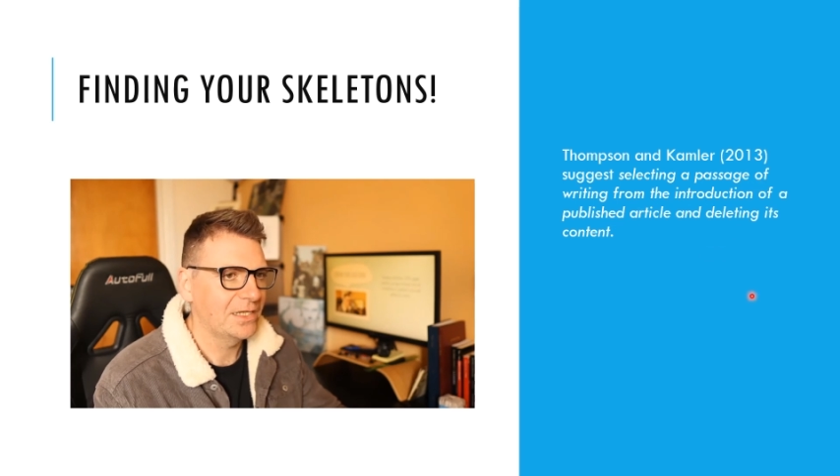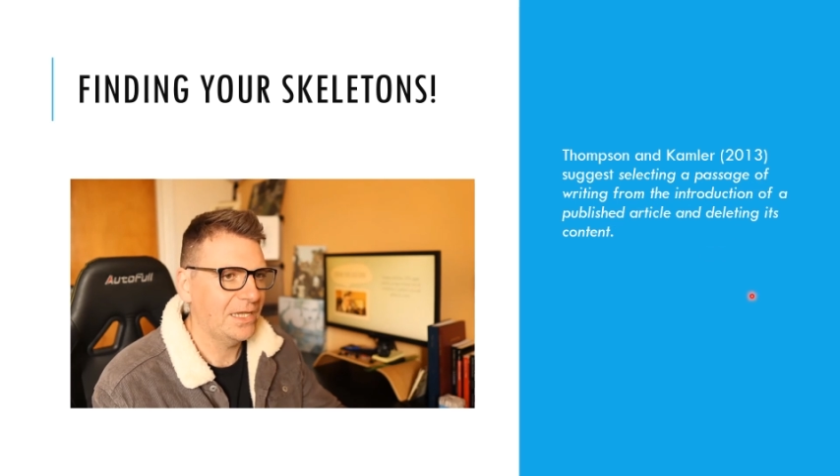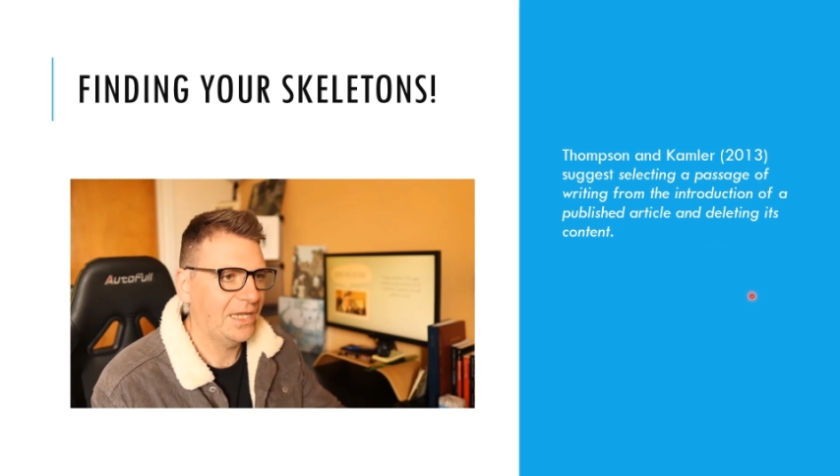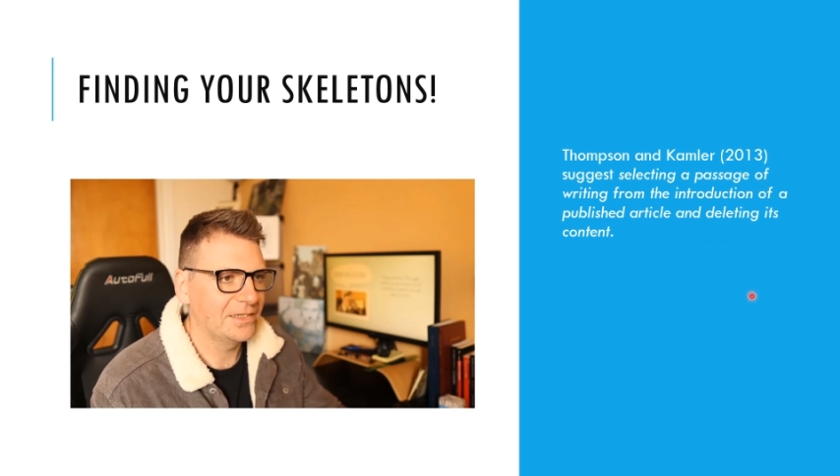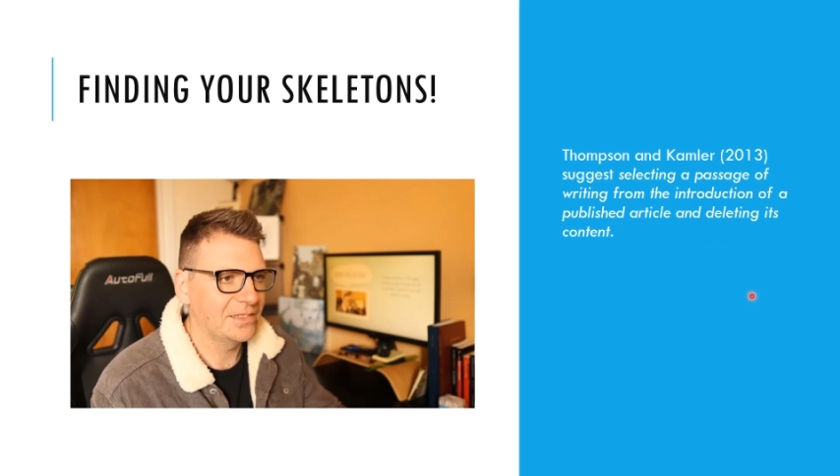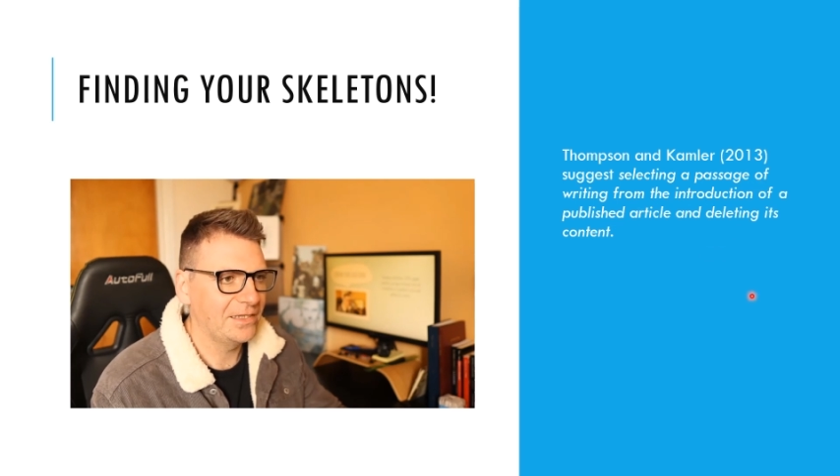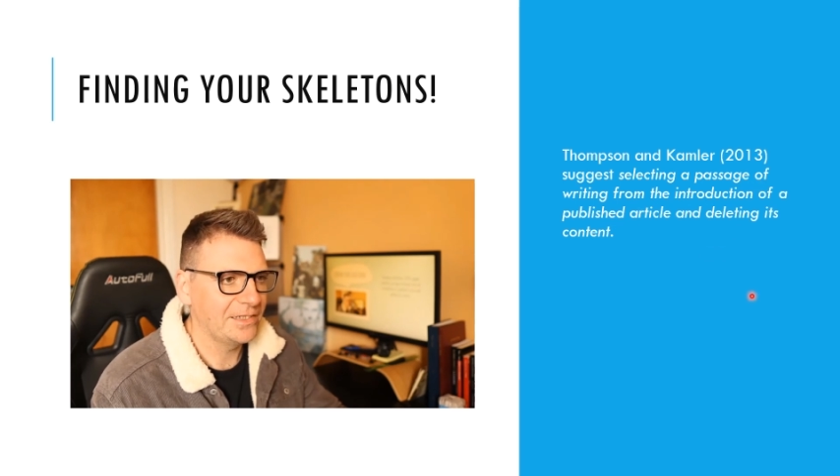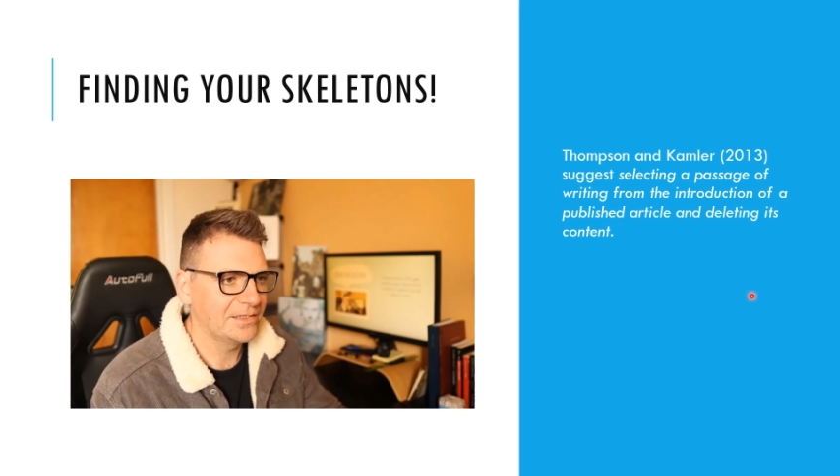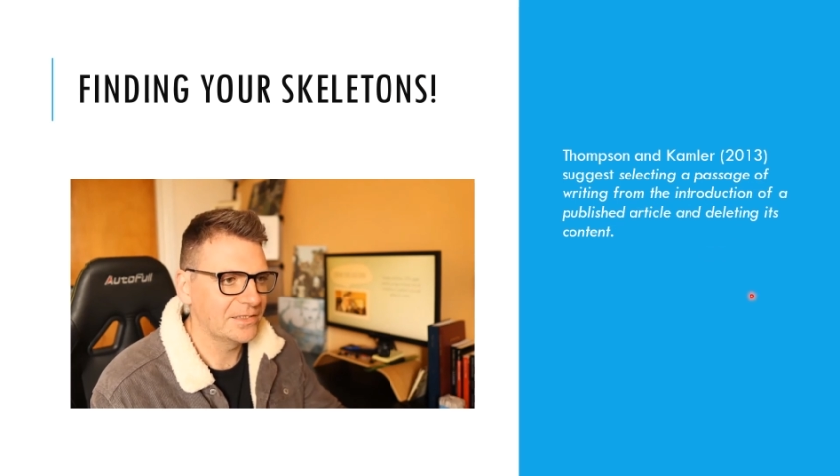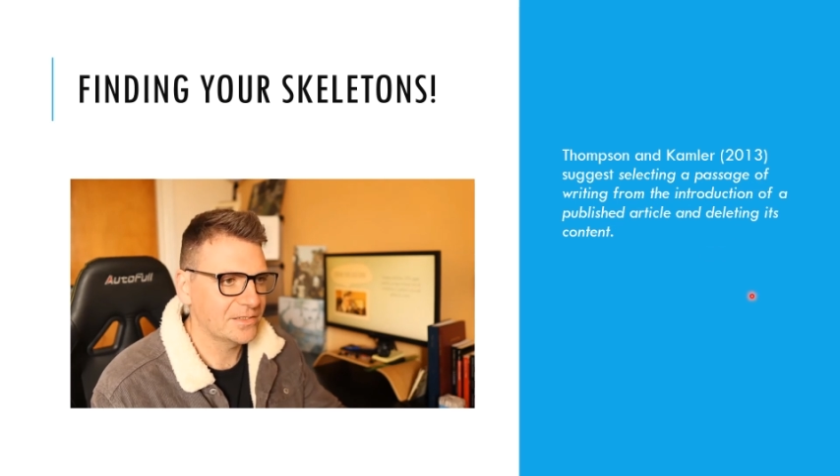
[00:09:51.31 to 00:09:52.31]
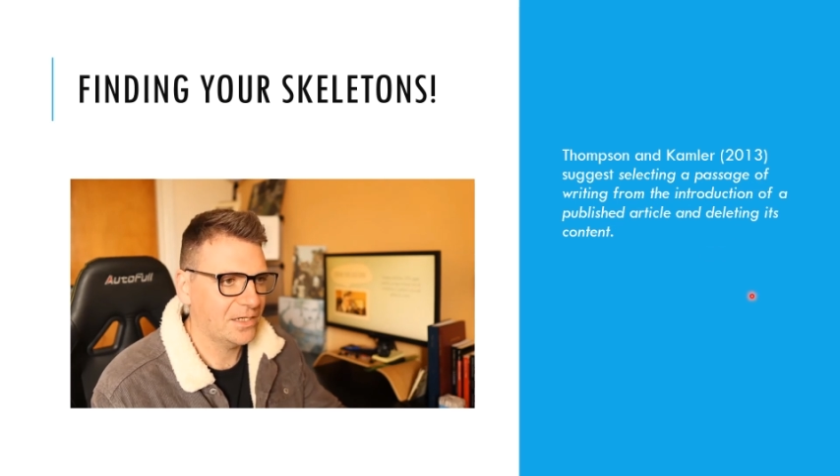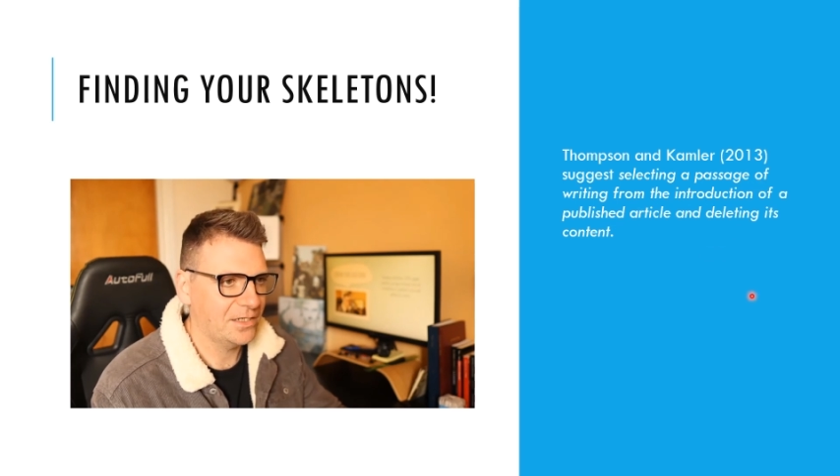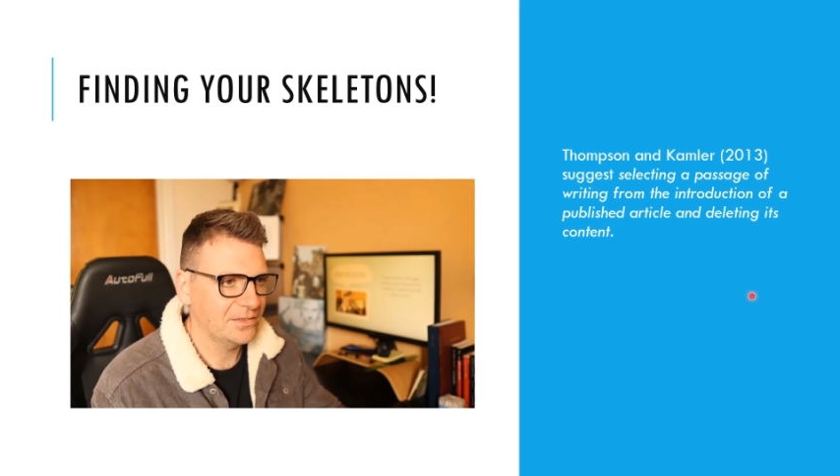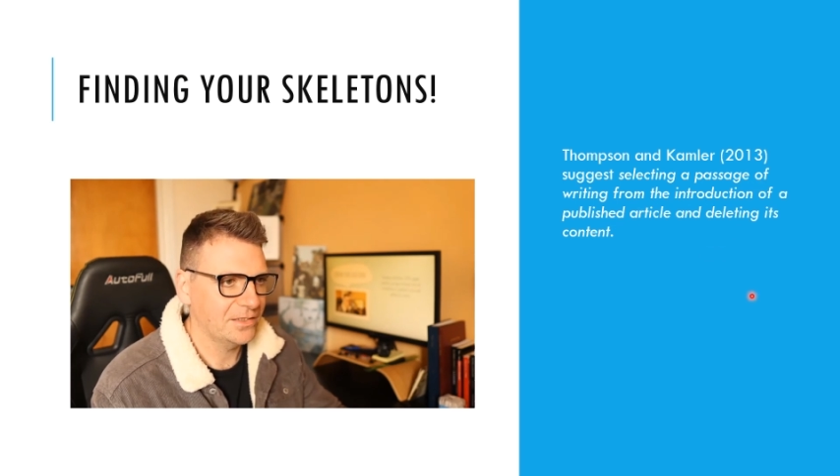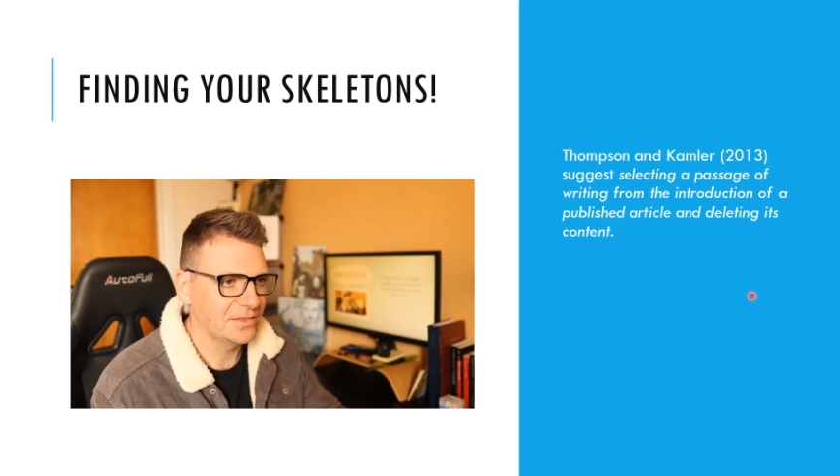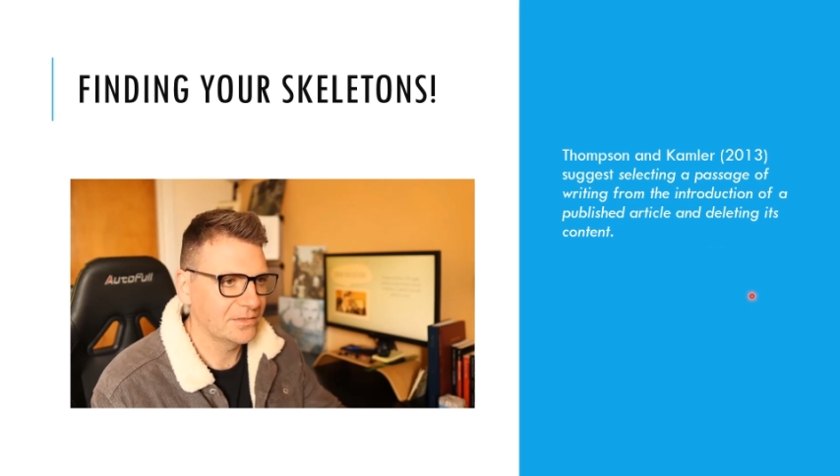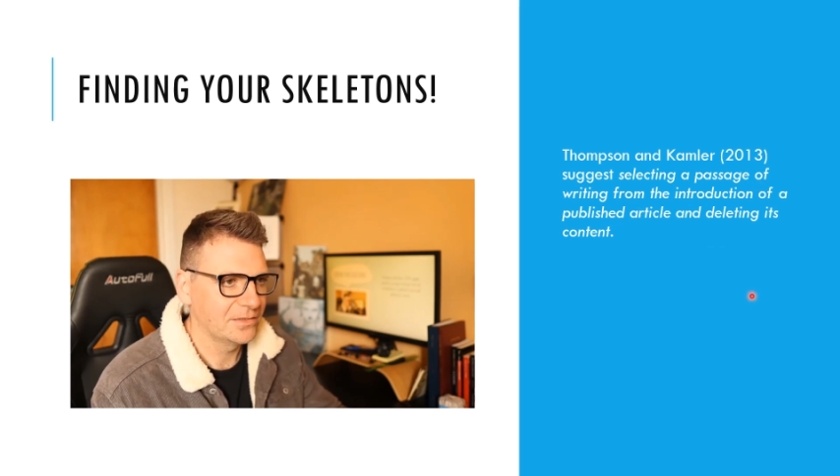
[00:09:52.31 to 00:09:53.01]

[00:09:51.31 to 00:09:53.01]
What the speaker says: and deleting its content.